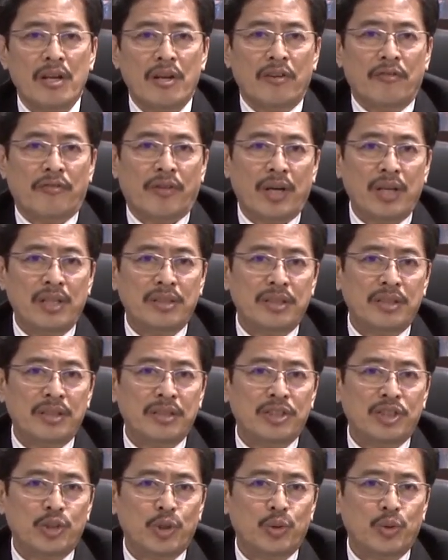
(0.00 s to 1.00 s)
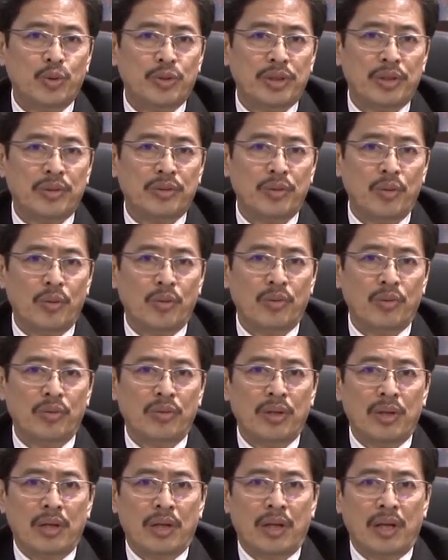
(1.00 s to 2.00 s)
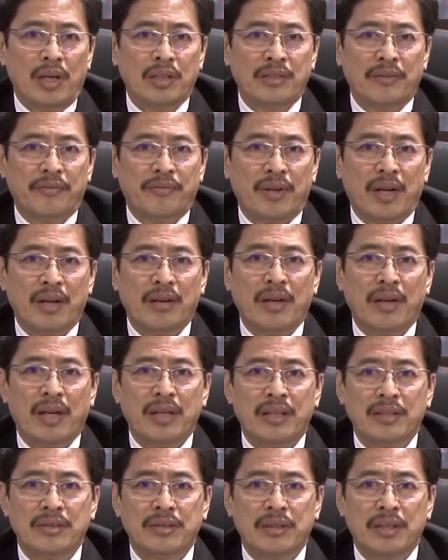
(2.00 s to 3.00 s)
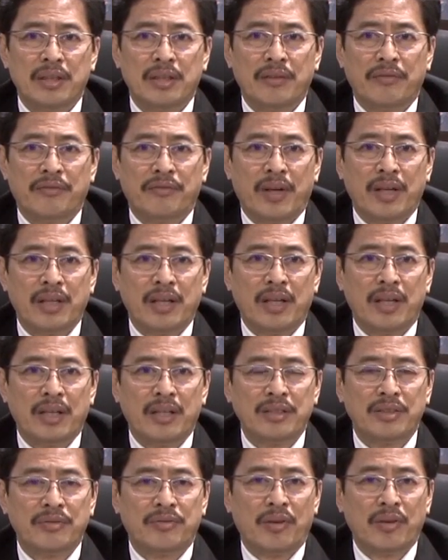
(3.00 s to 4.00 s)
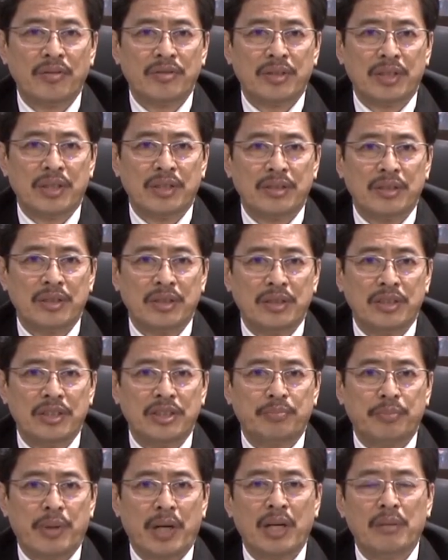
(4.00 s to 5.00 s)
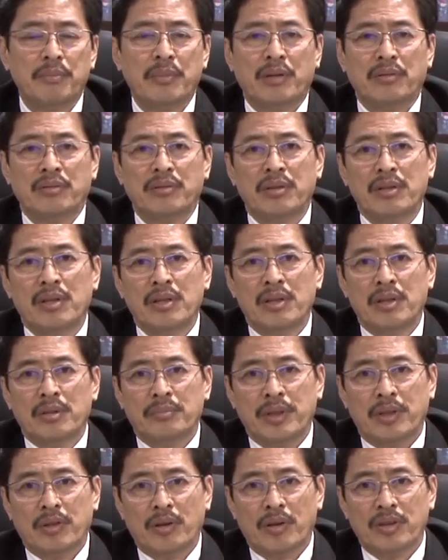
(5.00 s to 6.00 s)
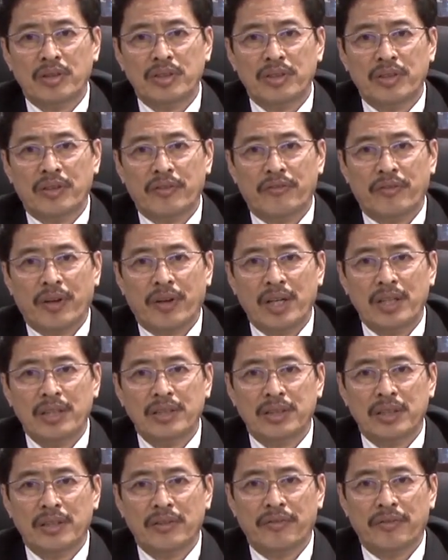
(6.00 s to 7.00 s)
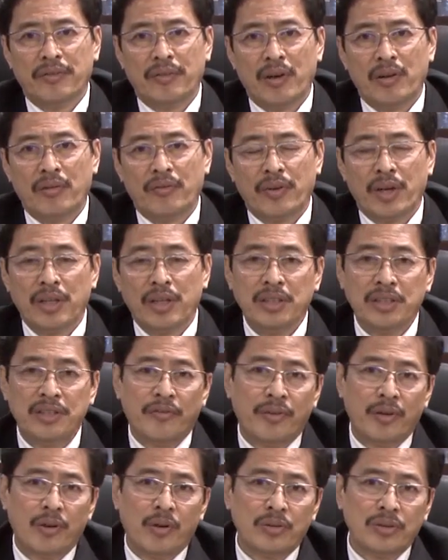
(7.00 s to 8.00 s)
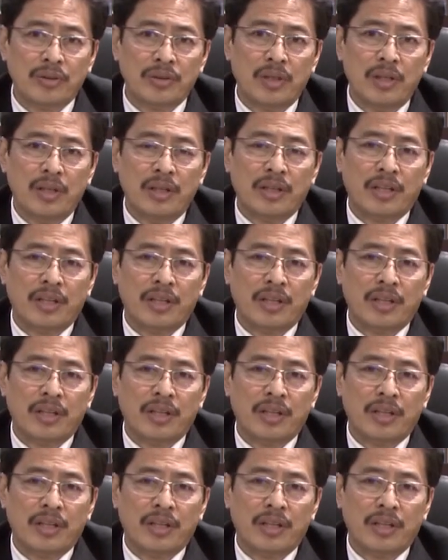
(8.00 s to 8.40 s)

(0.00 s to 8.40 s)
Financial institution role as a frontliners in the fight against fraudsters is paramount because financial frauds,